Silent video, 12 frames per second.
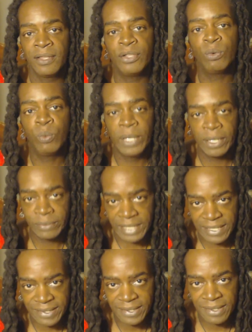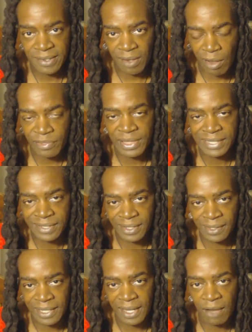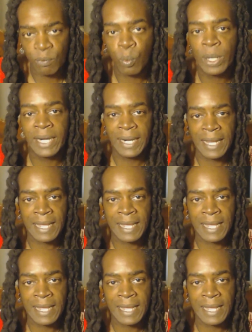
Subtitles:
the realness authentically of what it